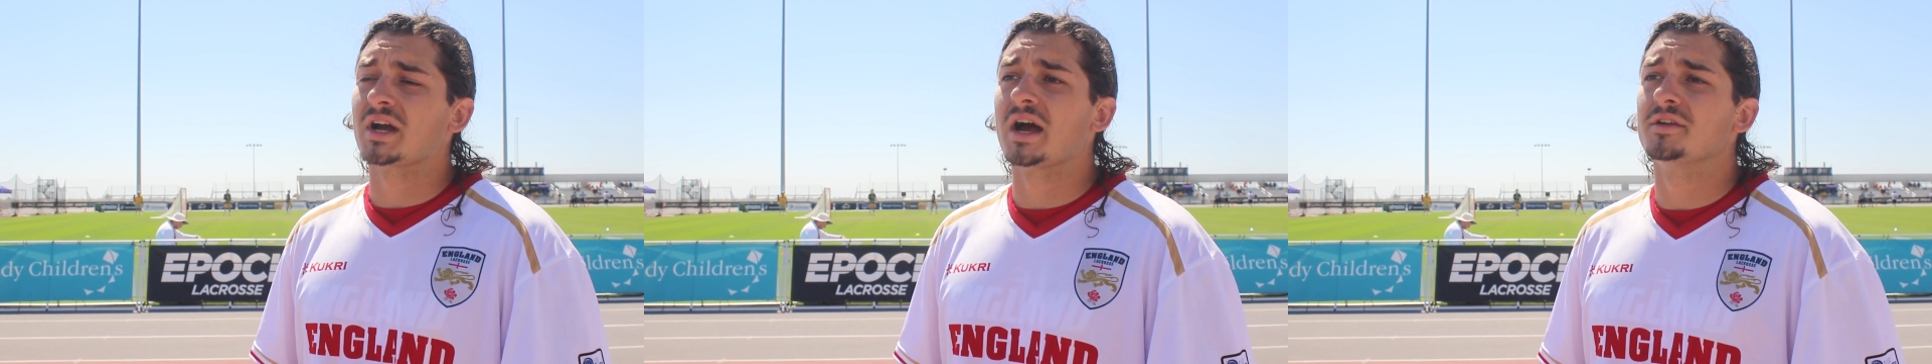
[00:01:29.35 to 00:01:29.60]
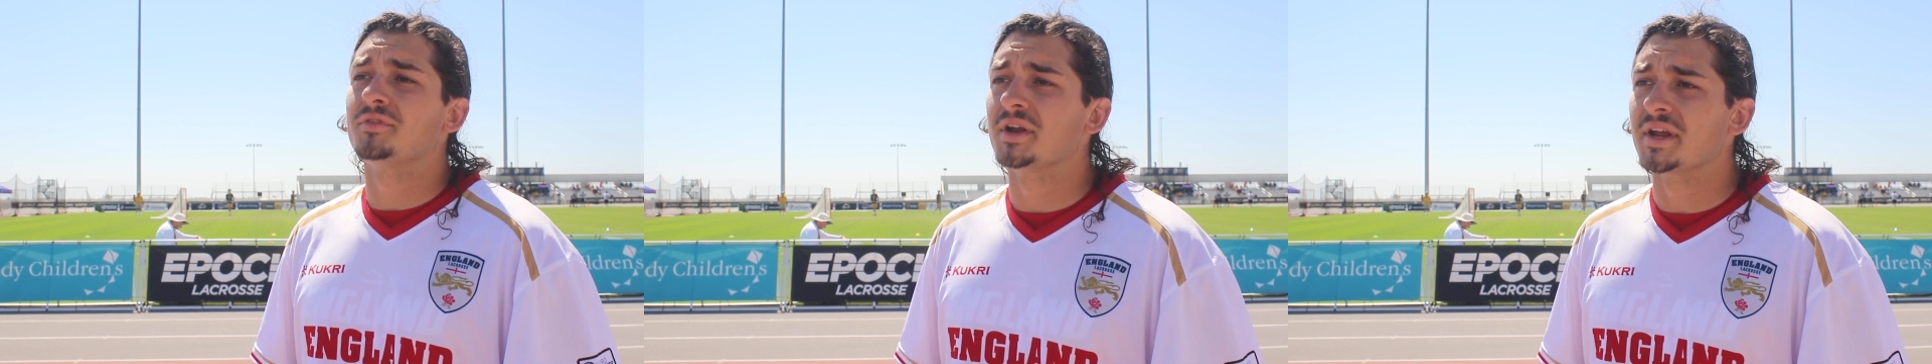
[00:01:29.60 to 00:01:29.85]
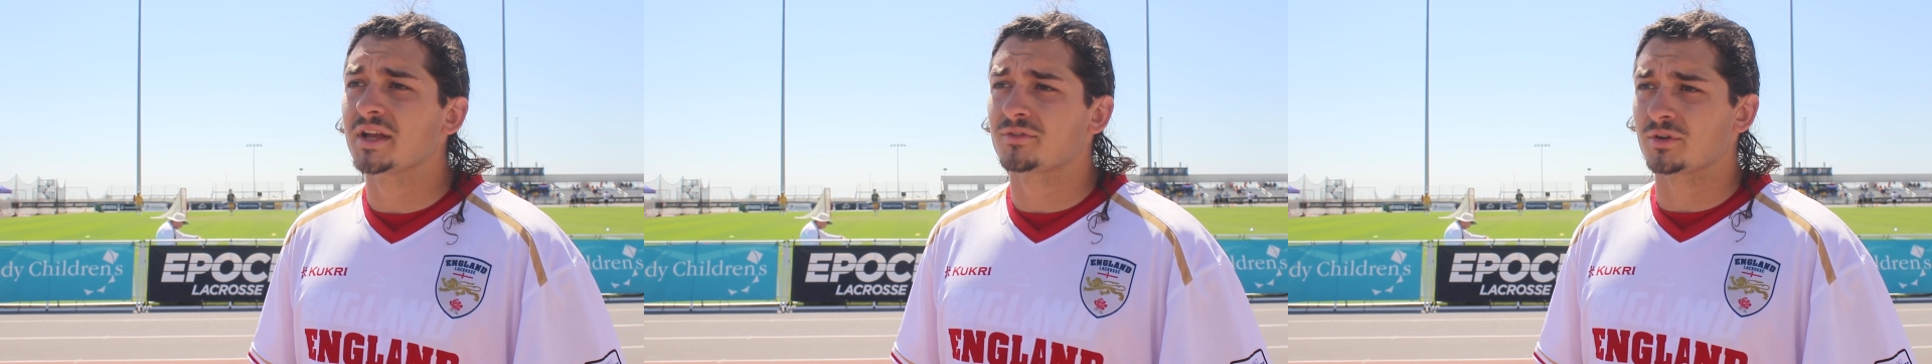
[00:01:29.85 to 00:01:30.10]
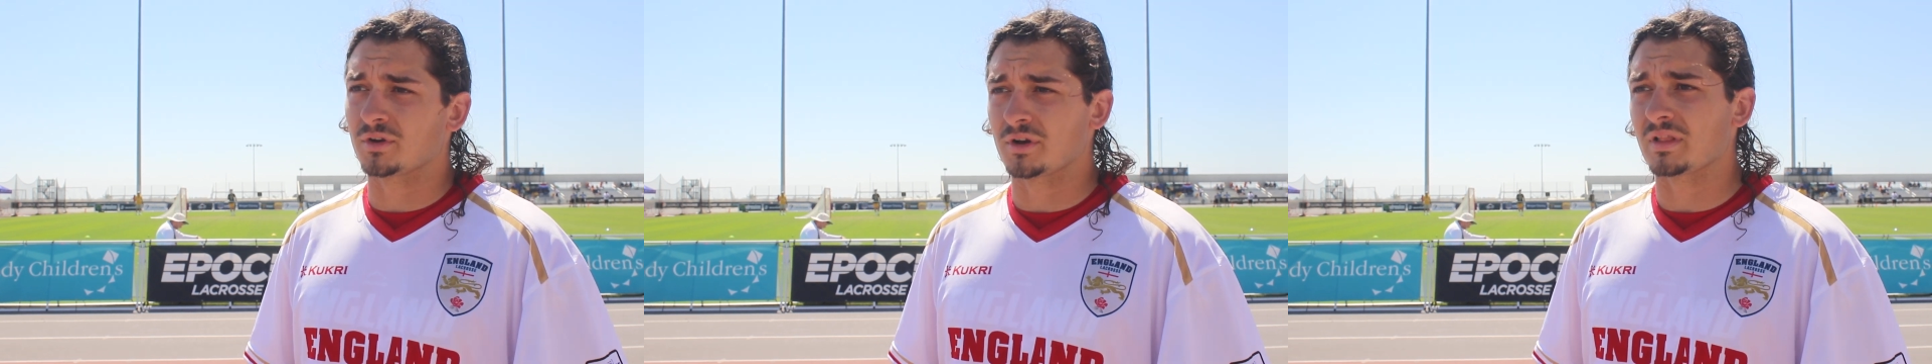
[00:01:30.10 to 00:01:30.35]
kind of
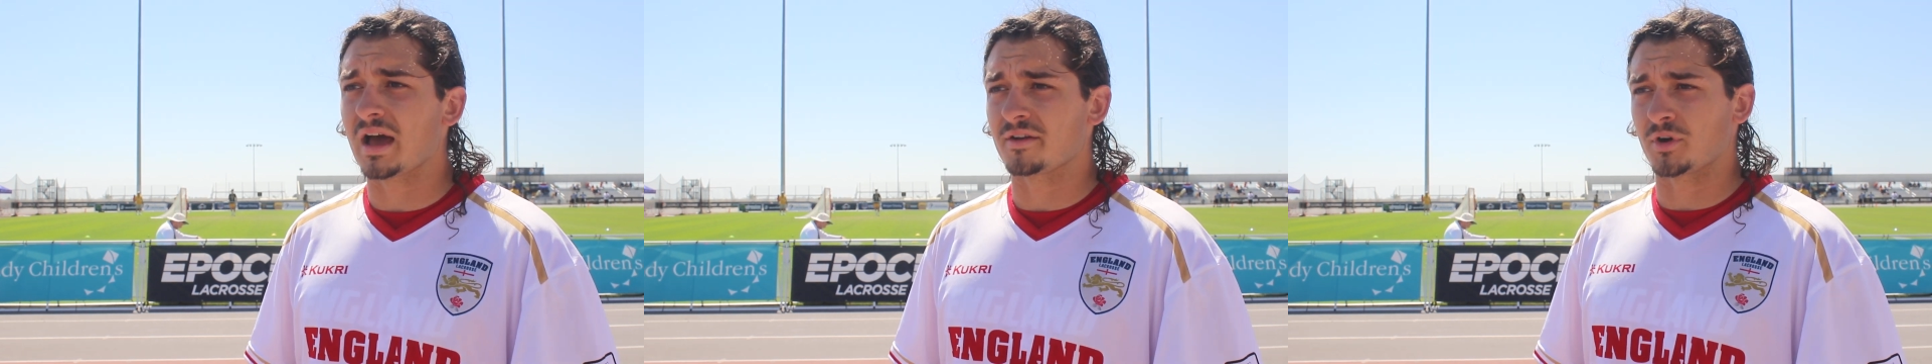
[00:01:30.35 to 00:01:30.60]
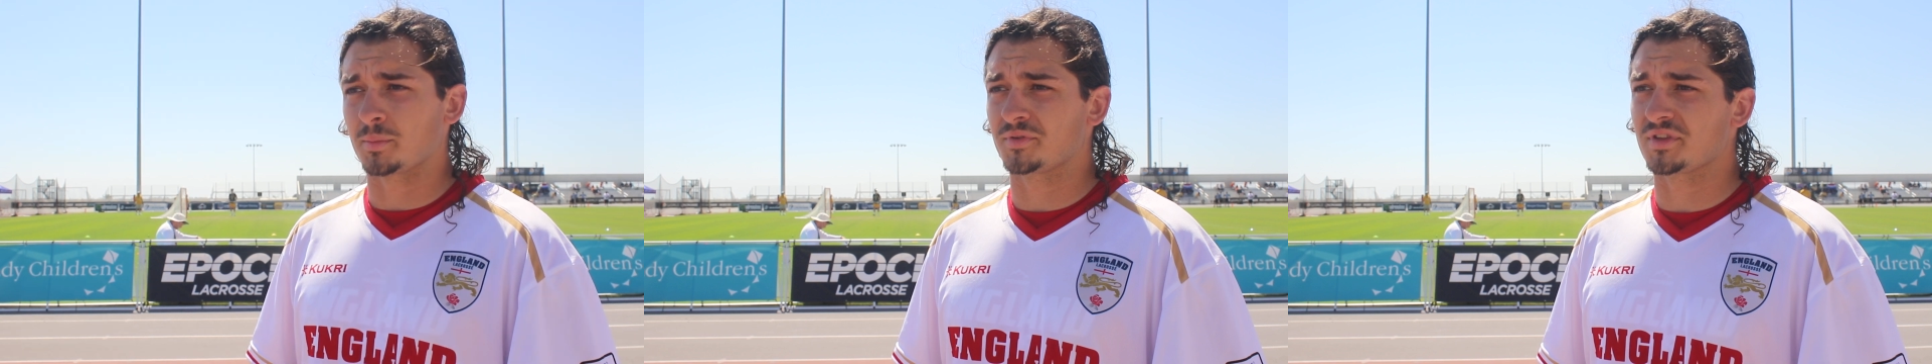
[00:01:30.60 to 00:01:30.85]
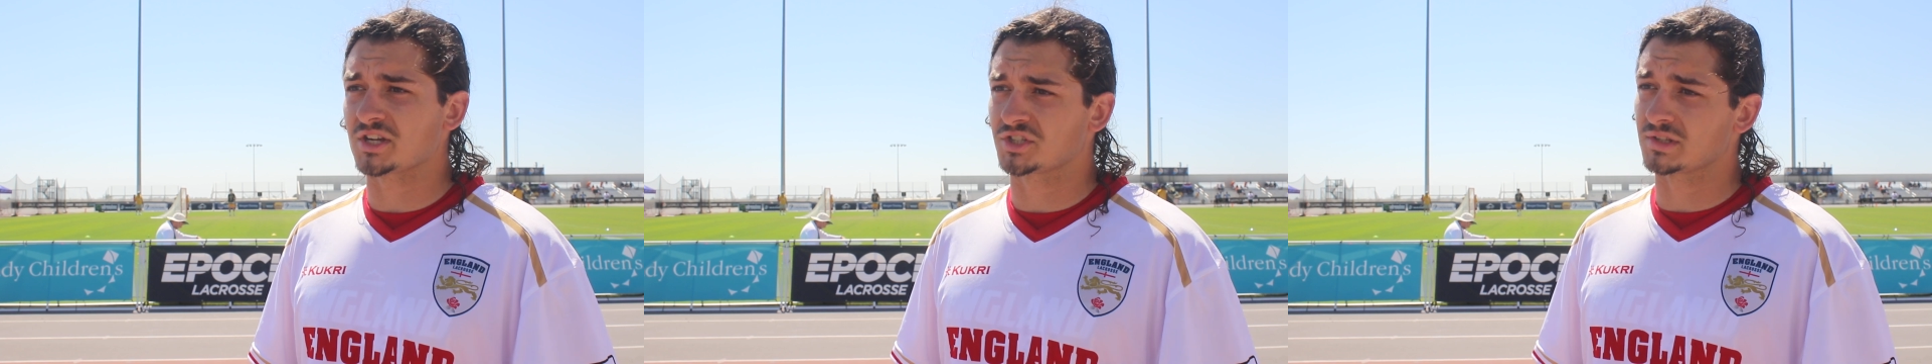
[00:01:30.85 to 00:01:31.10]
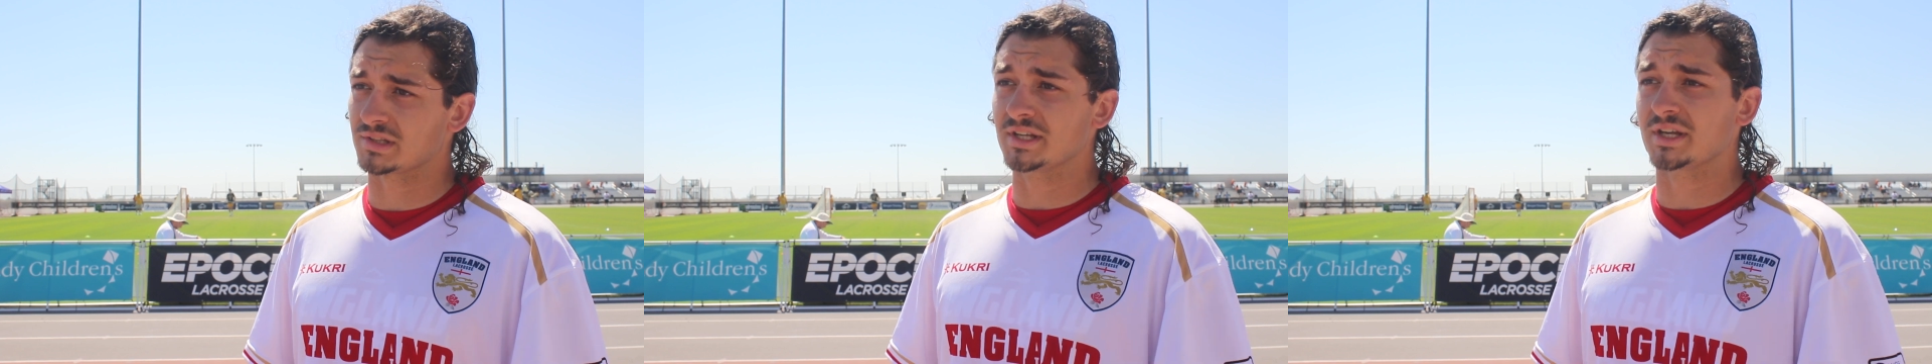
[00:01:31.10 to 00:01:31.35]
unanswered on a lot of our
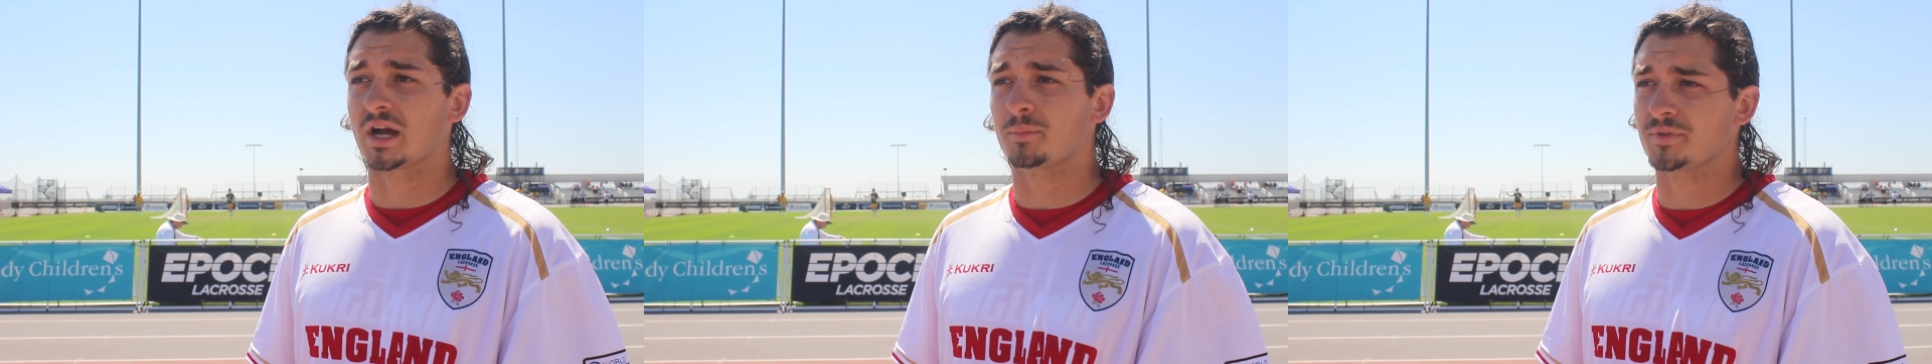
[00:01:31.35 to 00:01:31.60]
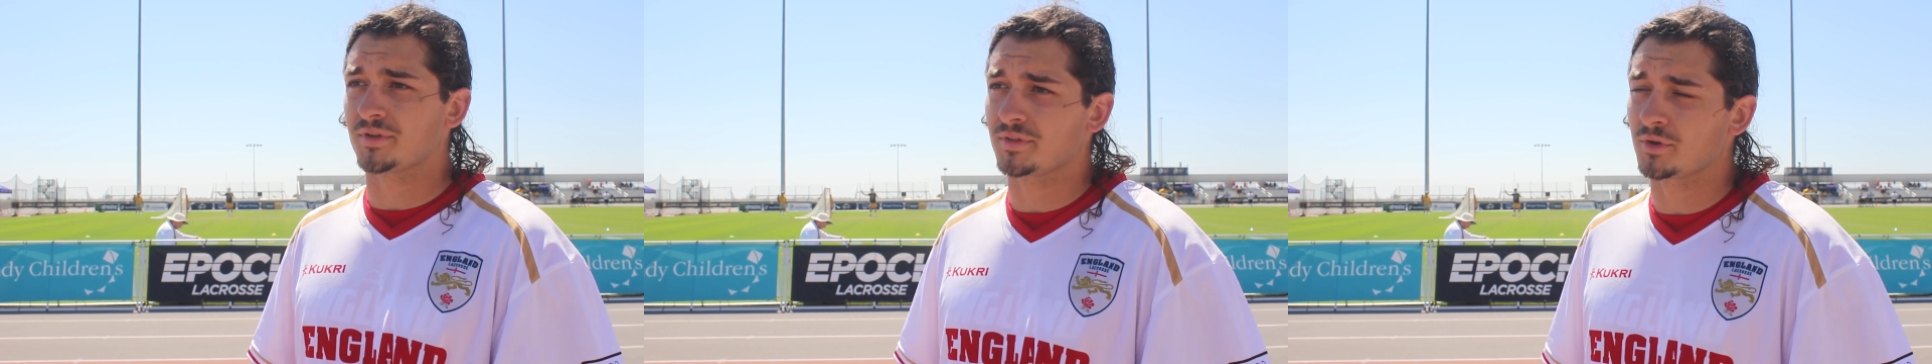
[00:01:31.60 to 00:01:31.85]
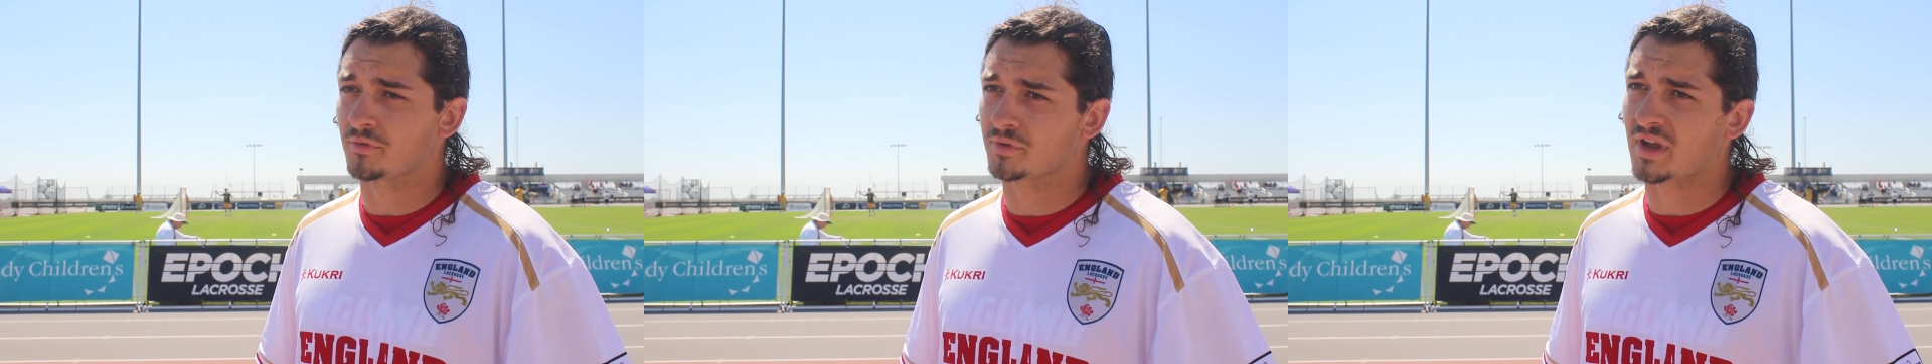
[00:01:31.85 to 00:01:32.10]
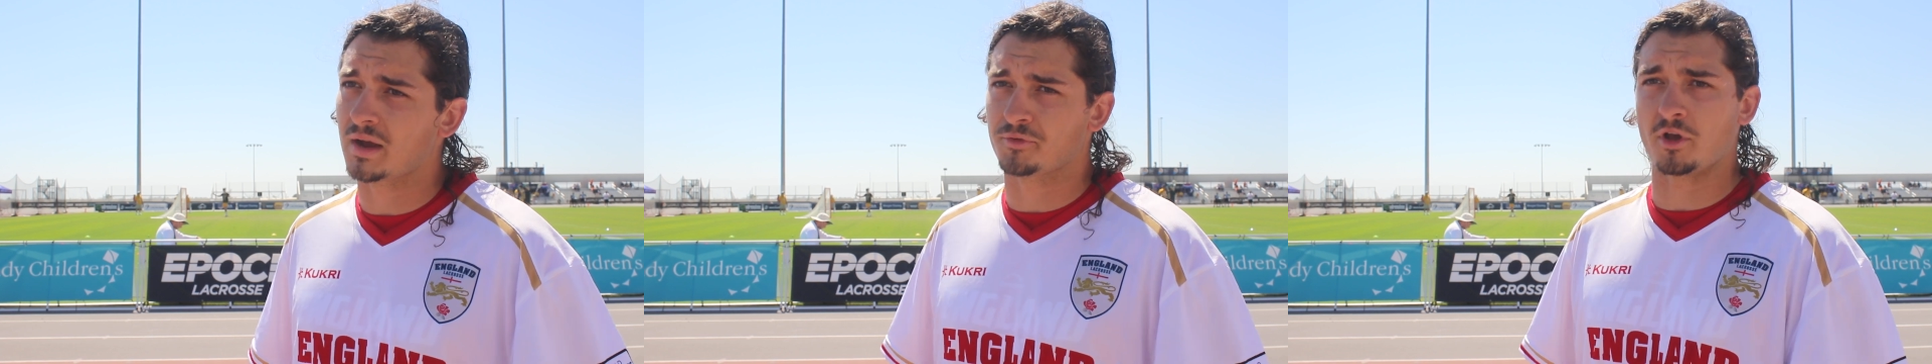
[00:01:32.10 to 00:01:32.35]
possessions leading up into the overtime,